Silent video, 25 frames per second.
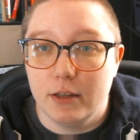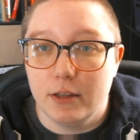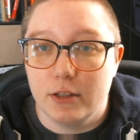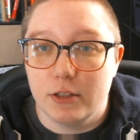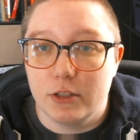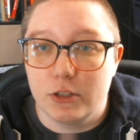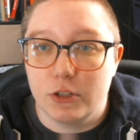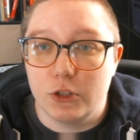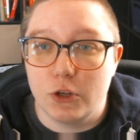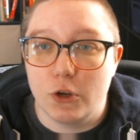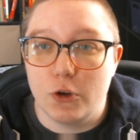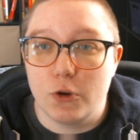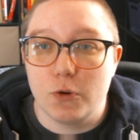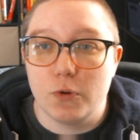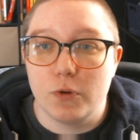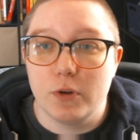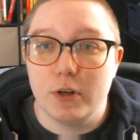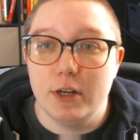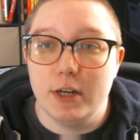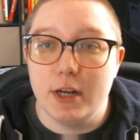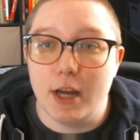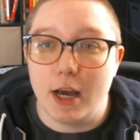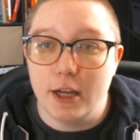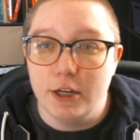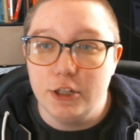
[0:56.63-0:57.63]
So
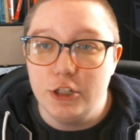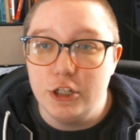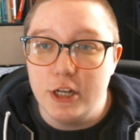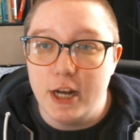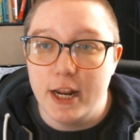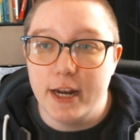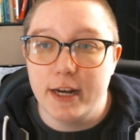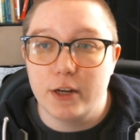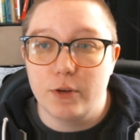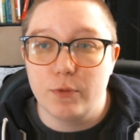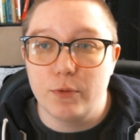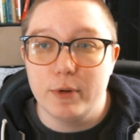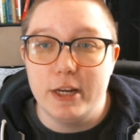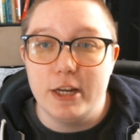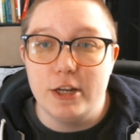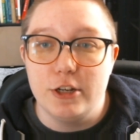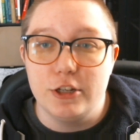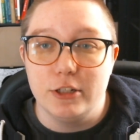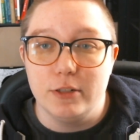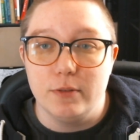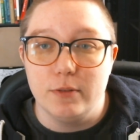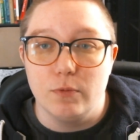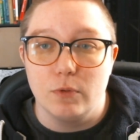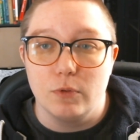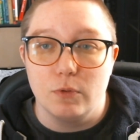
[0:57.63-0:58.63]
non-genetic
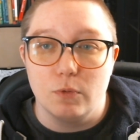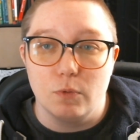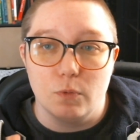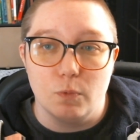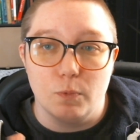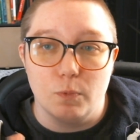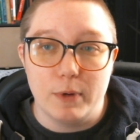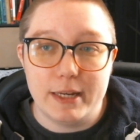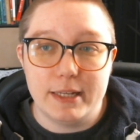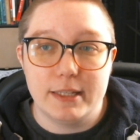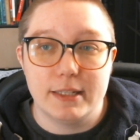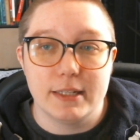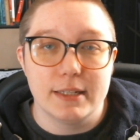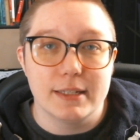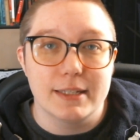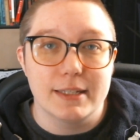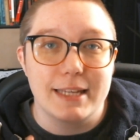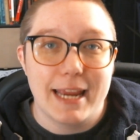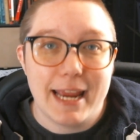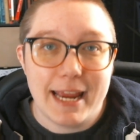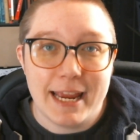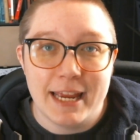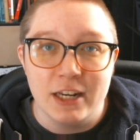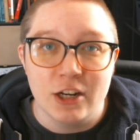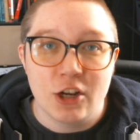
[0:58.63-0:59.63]
reasons
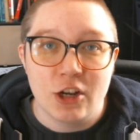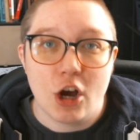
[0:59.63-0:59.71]
can